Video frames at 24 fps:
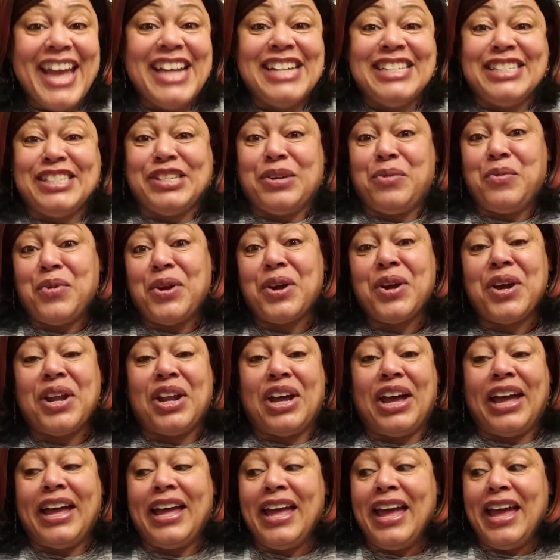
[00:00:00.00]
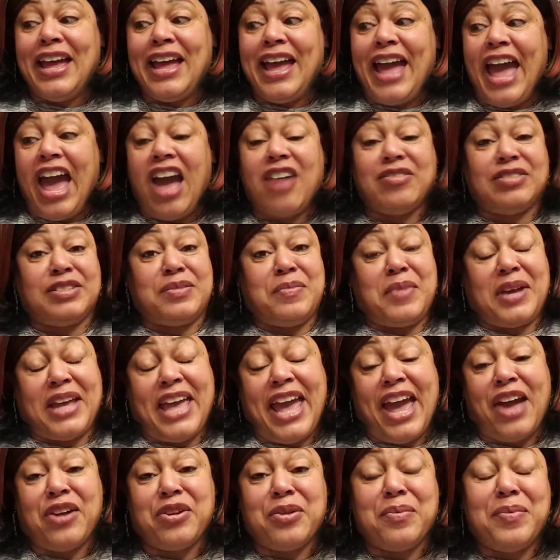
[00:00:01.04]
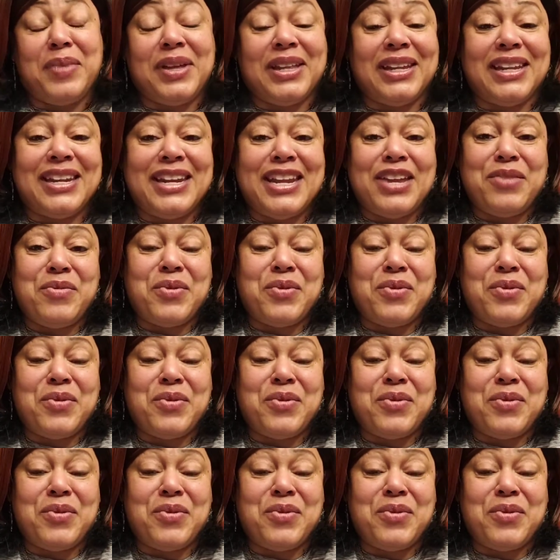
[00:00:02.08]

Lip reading: So we're going to have some accountability.